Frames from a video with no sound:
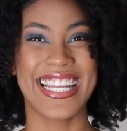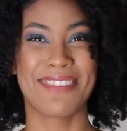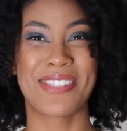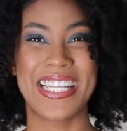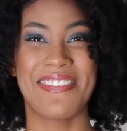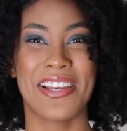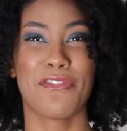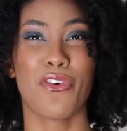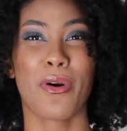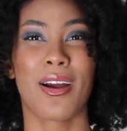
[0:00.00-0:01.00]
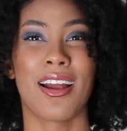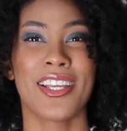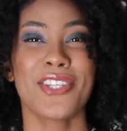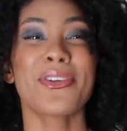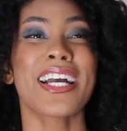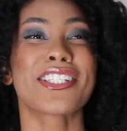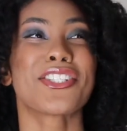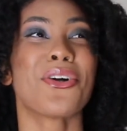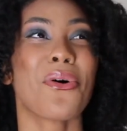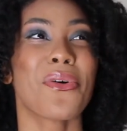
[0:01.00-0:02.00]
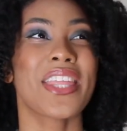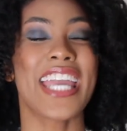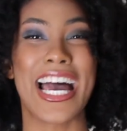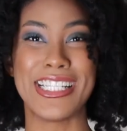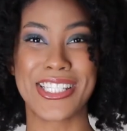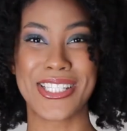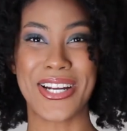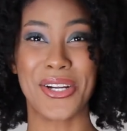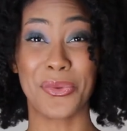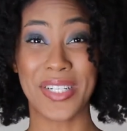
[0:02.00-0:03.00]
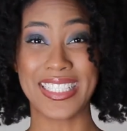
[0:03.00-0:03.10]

think I'm saving for? You guys know the answer,